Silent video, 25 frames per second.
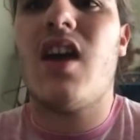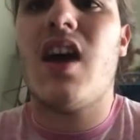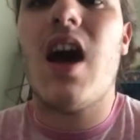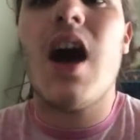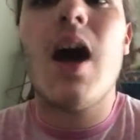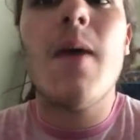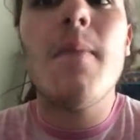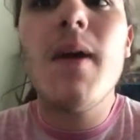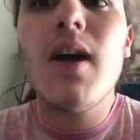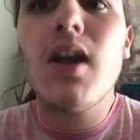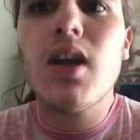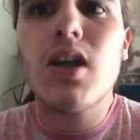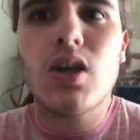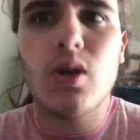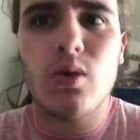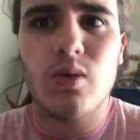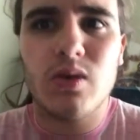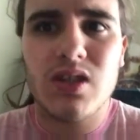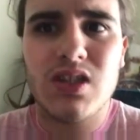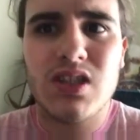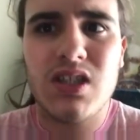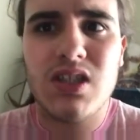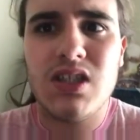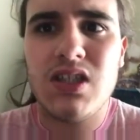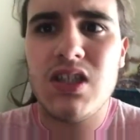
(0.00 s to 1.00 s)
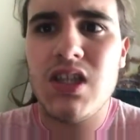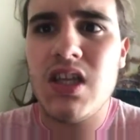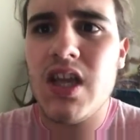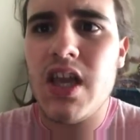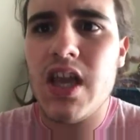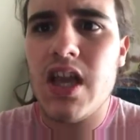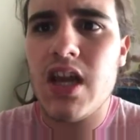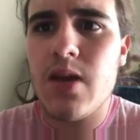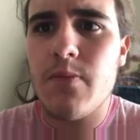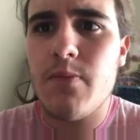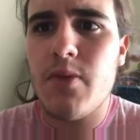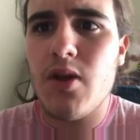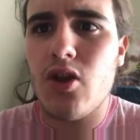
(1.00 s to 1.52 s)
I'm not going to see
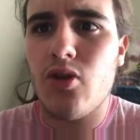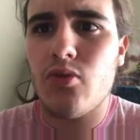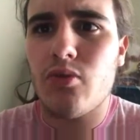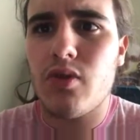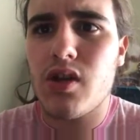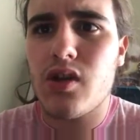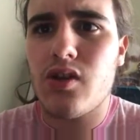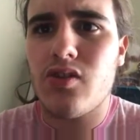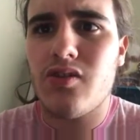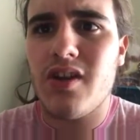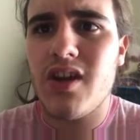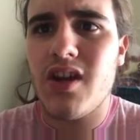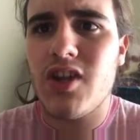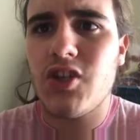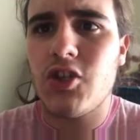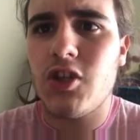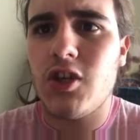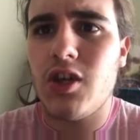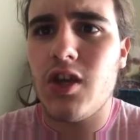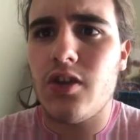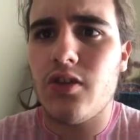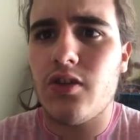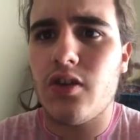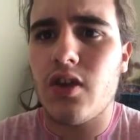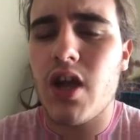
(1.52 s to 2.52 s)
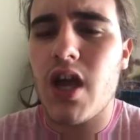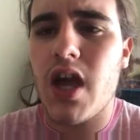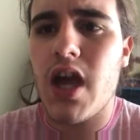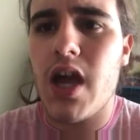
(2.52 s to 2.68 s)
Annabelle Recreation either.